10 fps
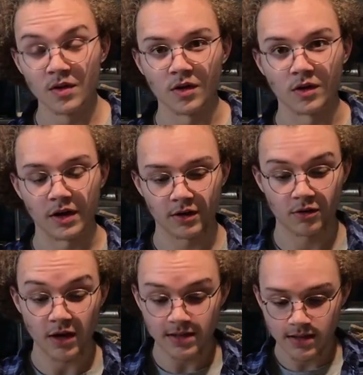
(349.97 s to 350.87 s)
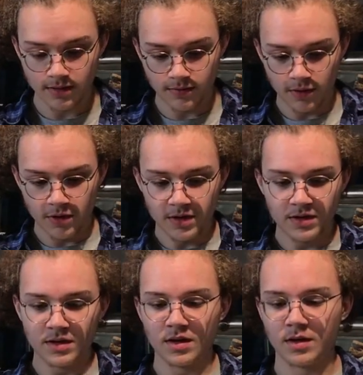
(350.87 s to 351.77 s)
Alright, crisis averted.
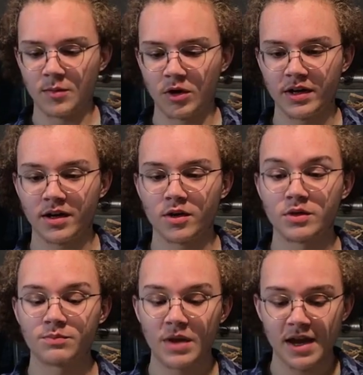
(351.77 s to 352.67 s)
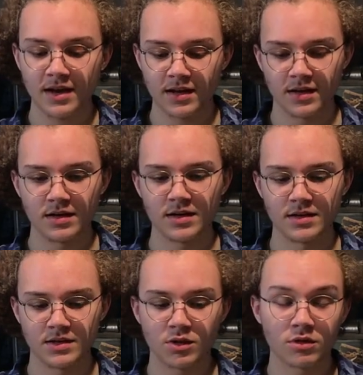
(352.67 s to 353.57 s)
Our gecko is back in
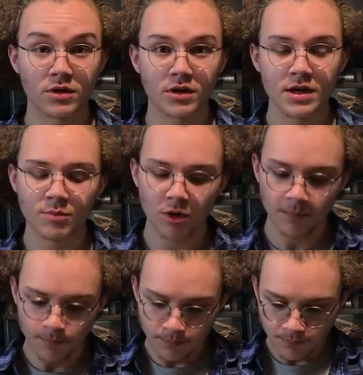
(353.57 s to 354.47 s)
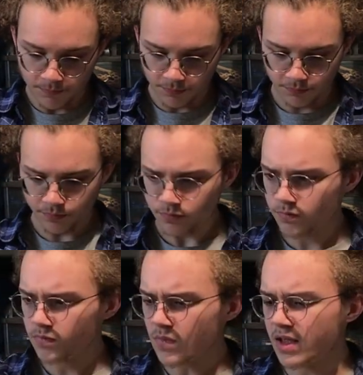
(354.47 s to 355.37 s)
his critter keeper,
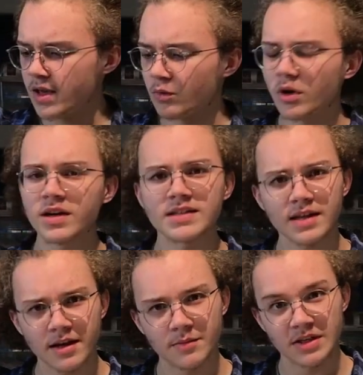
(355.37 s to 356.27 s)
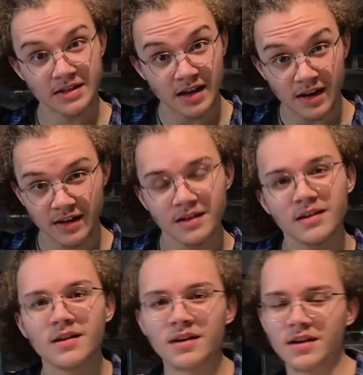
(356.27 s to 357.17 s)
and we're going to set him aside
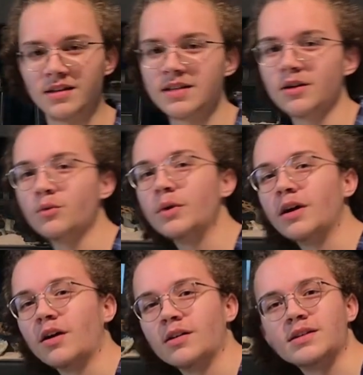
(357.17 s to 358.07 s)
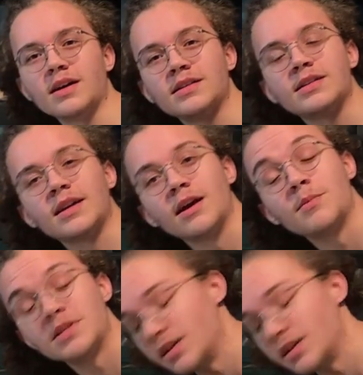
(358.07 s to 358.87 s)
until we are done setting up his